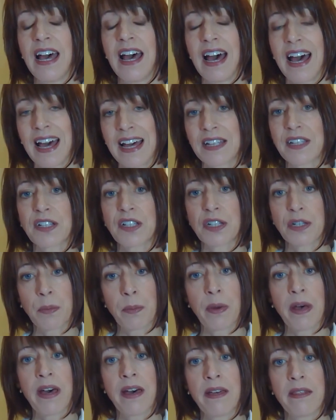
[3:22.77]
has to
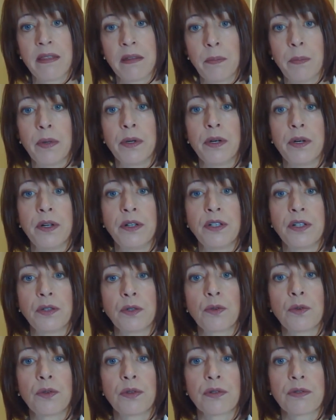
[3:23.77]
bear the burden
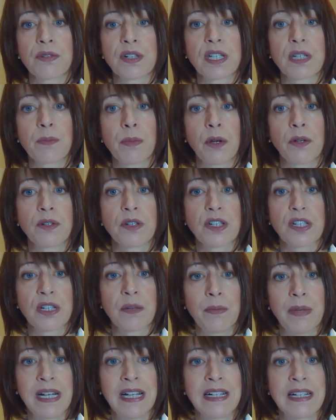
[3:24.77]
or the
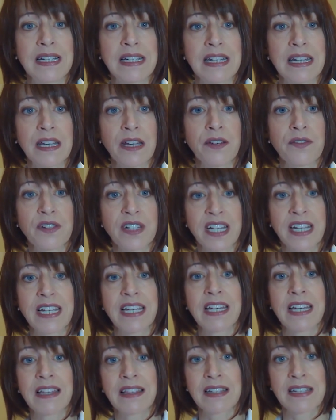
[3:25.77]
responsibility of
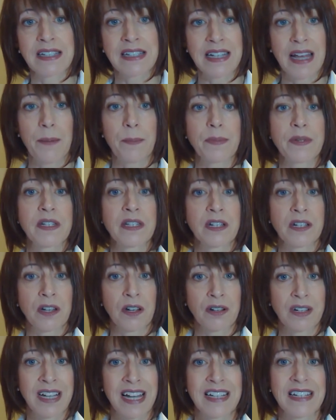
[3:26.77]
taking the steps that
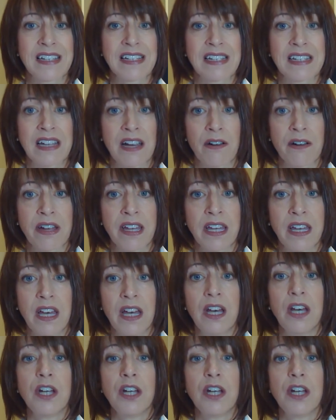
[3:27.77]
are necessary